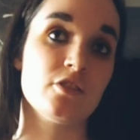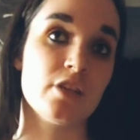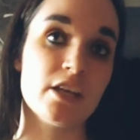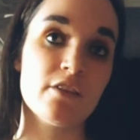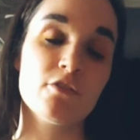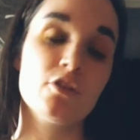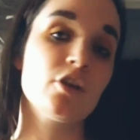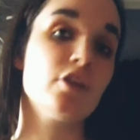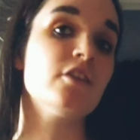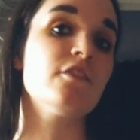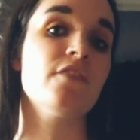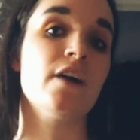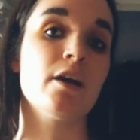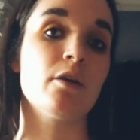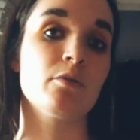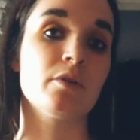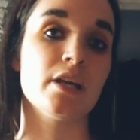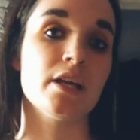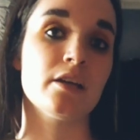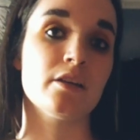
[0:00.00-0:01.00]
Even though you
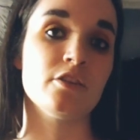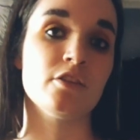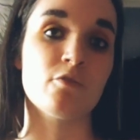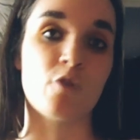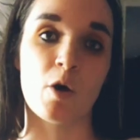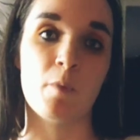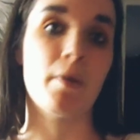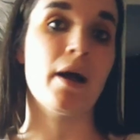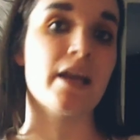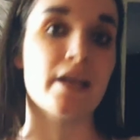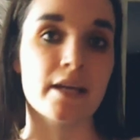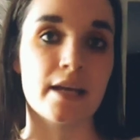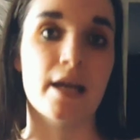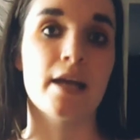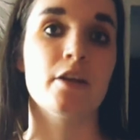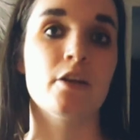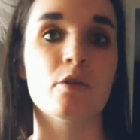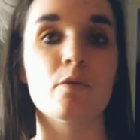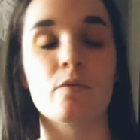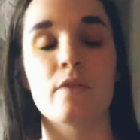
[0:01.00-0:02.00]
failed it and you've got to pay again
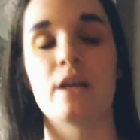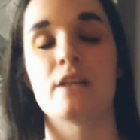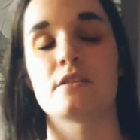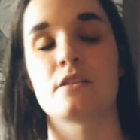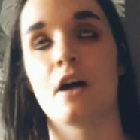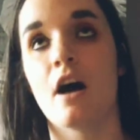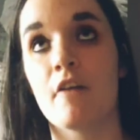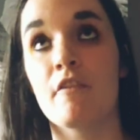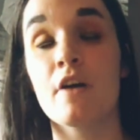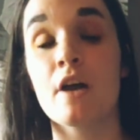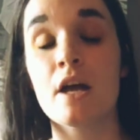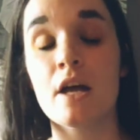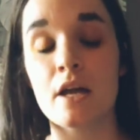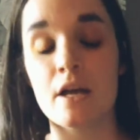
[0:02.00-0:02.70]
and all that stuff,